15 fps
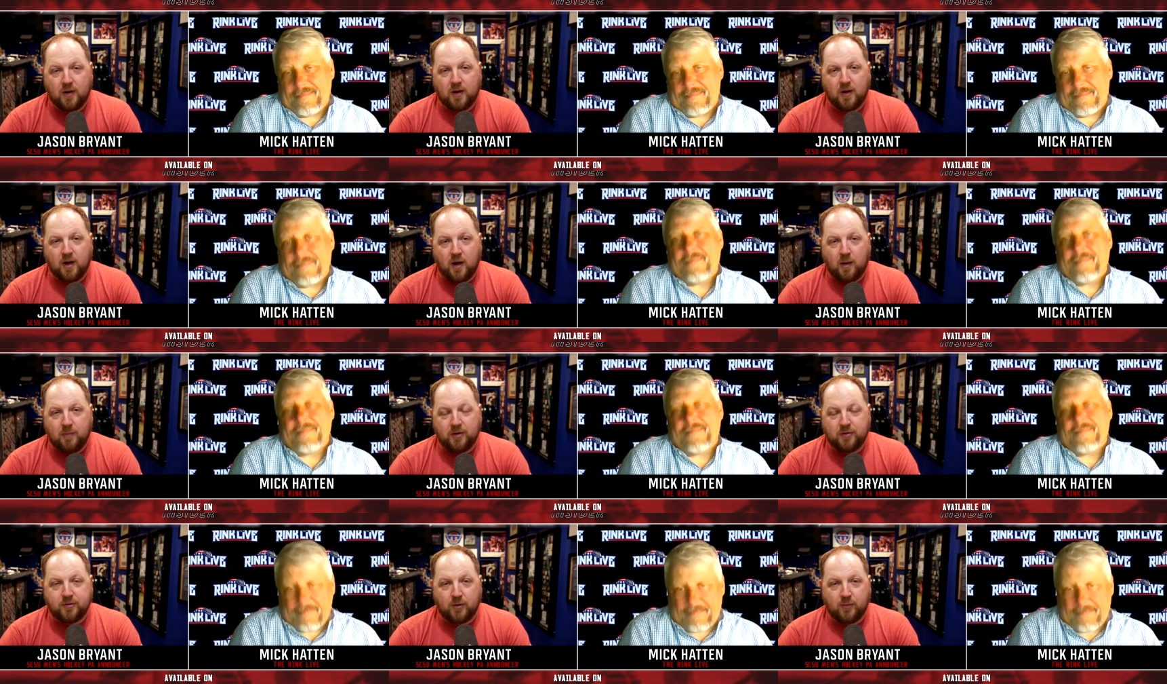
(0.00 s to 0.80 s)
Speaker 1: uh,
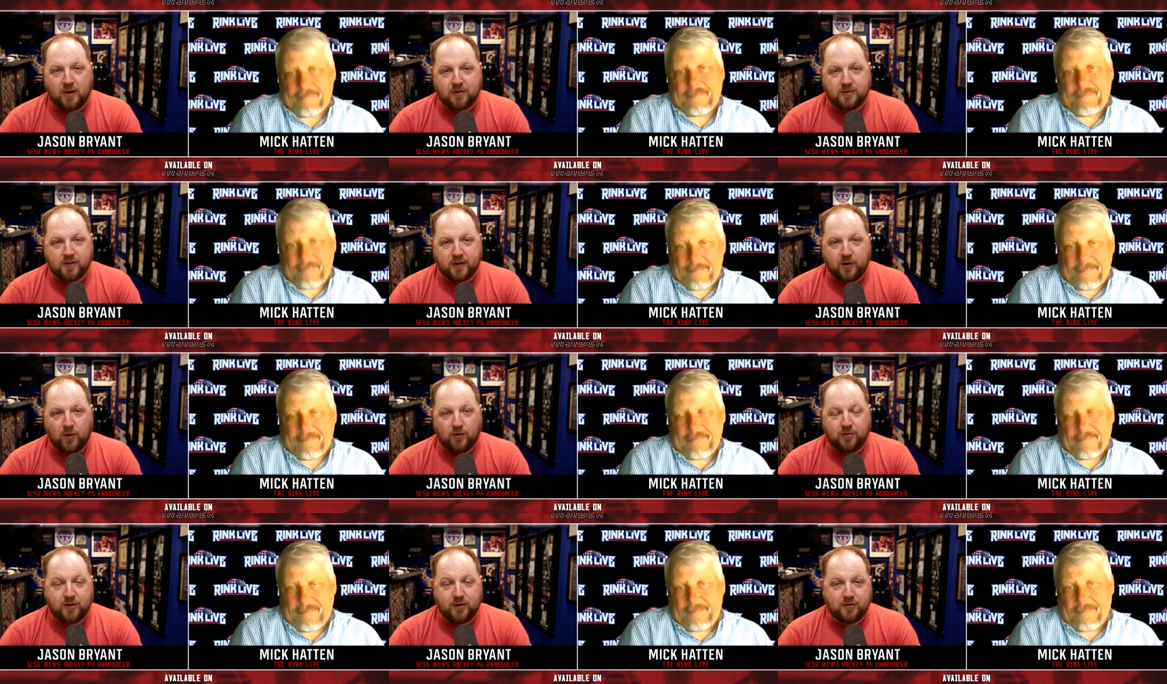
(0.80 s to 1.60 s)
Minnesota wrestling
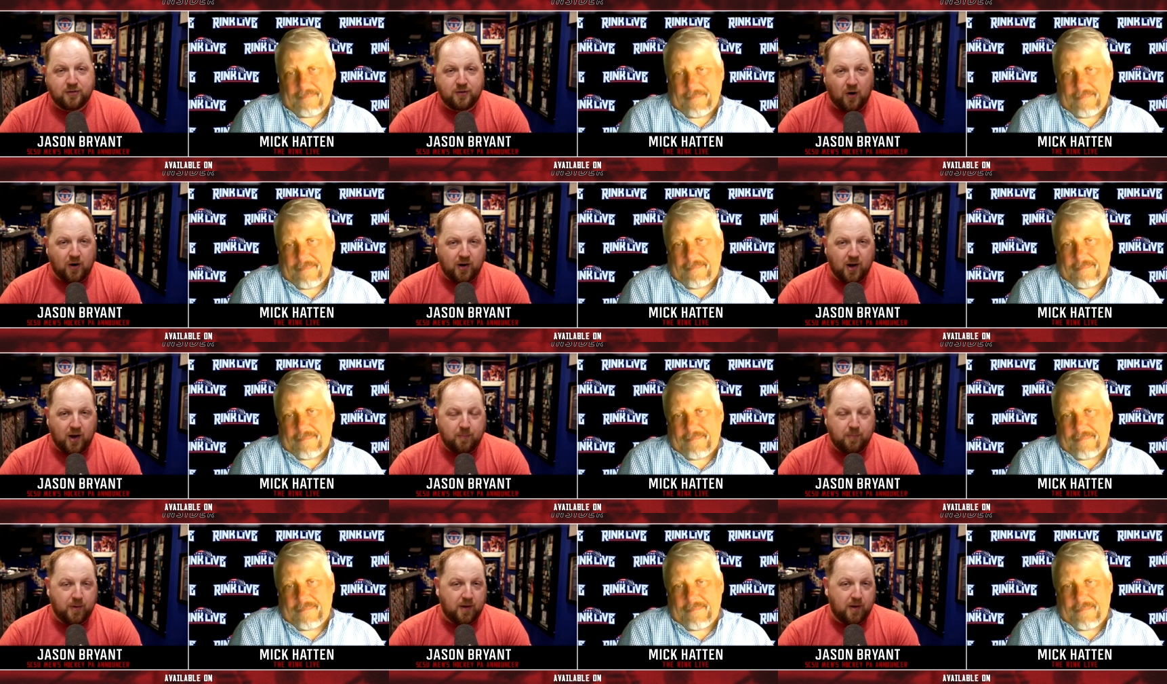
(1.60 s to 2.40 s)
coach, had started
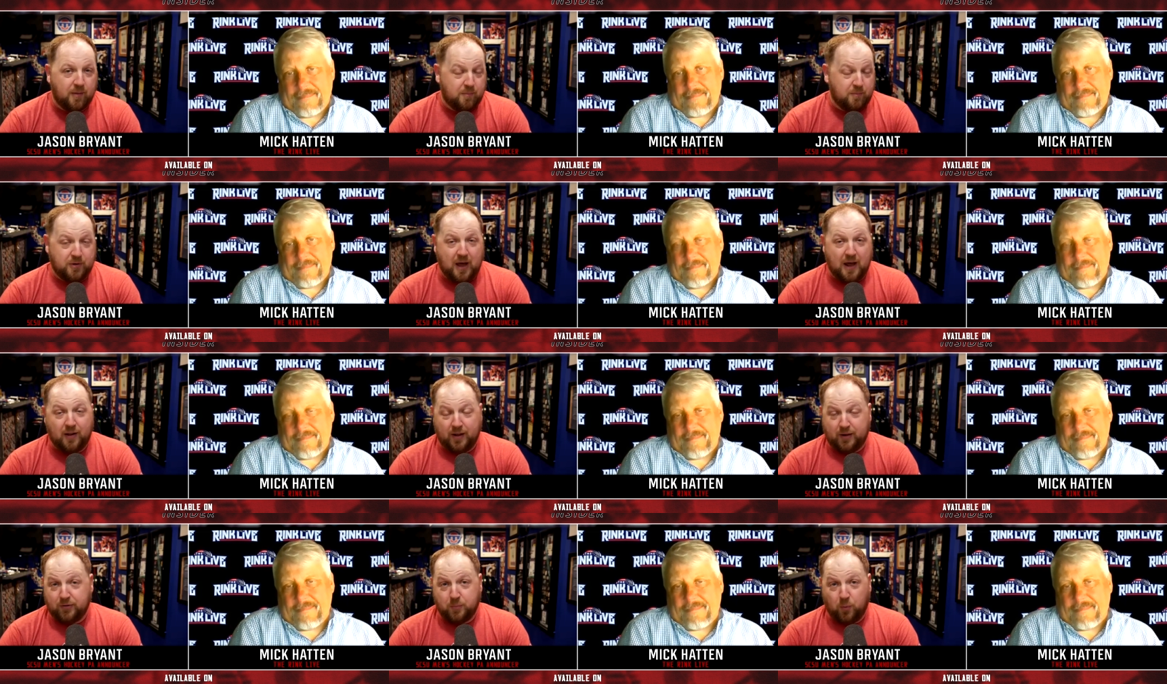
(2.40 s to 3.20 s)
up, uh, kind of
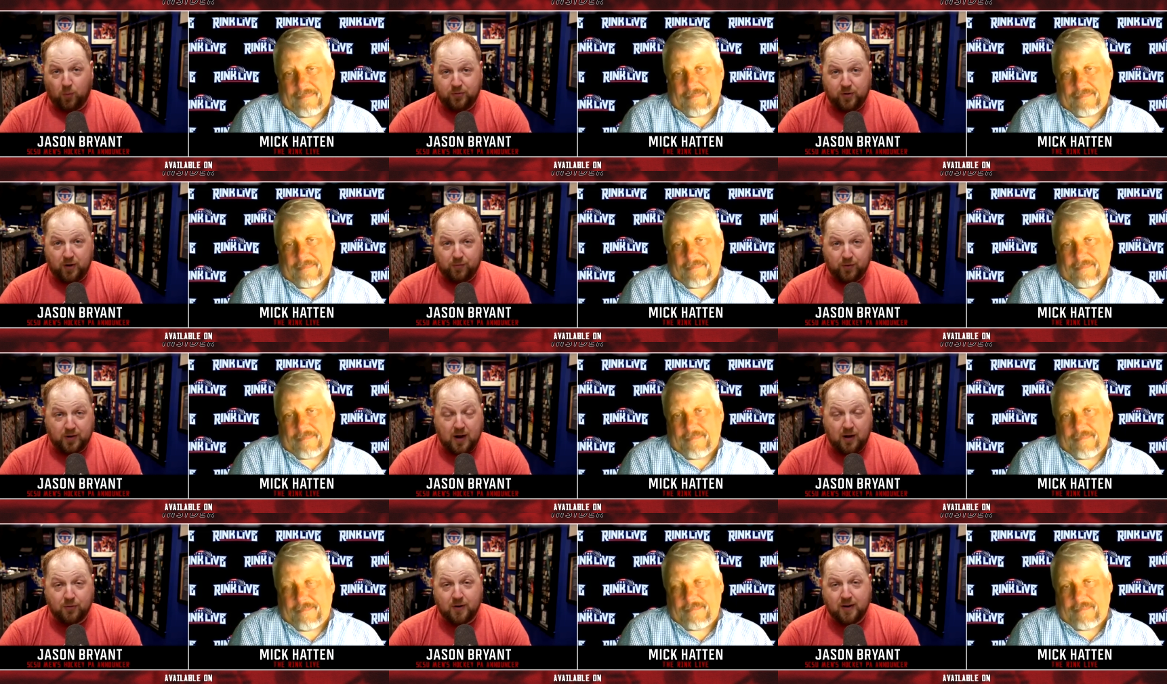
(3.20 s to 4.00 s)
like a sports center for
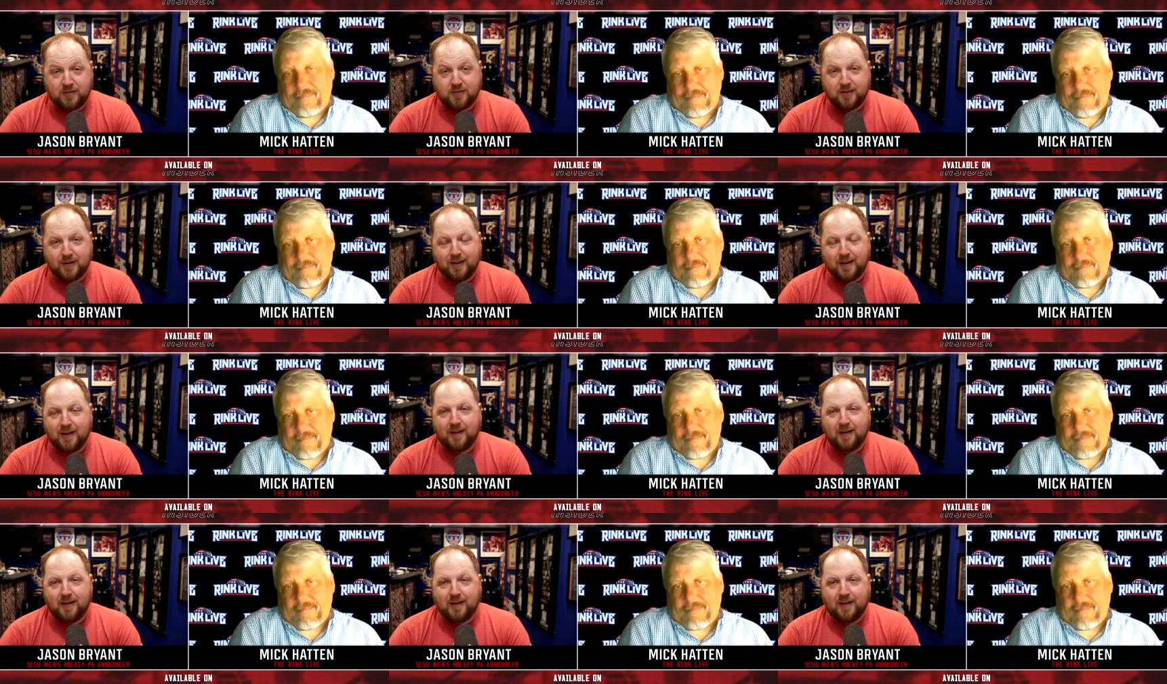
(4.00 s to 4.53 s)
college wrestling.